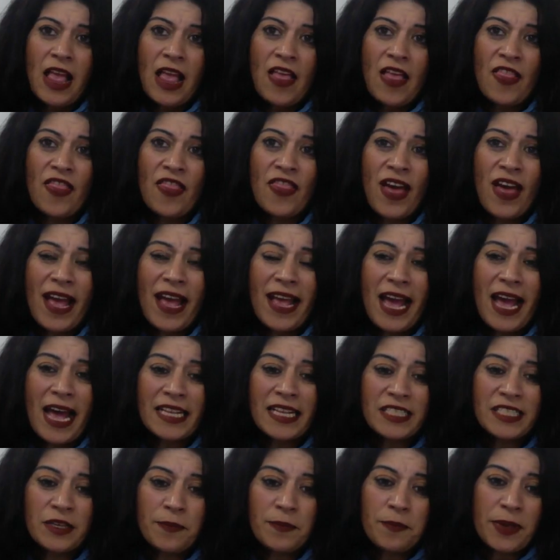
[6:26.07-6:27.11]
that
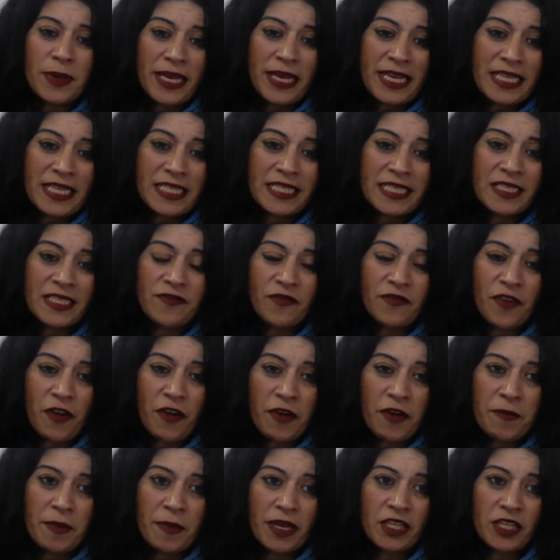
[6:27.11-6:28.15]
underpins very
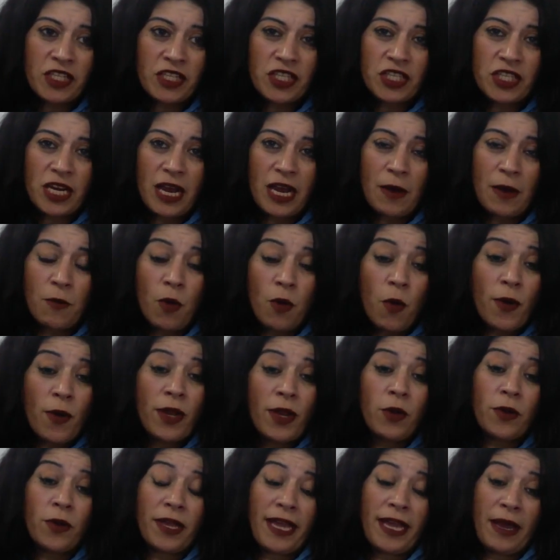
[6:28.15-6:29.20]
much what we're
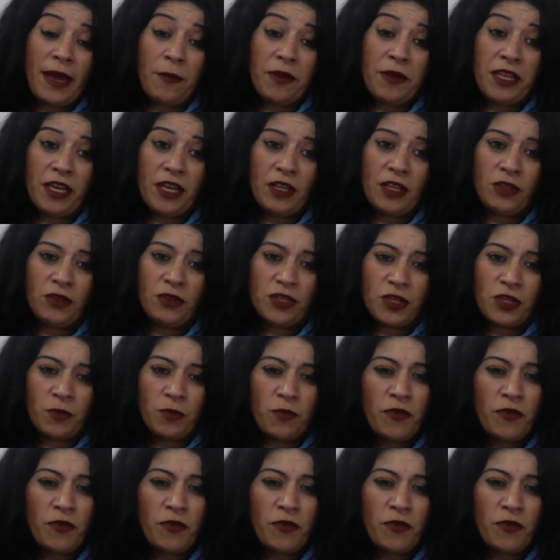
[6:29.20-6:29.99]
looking at with inclusion.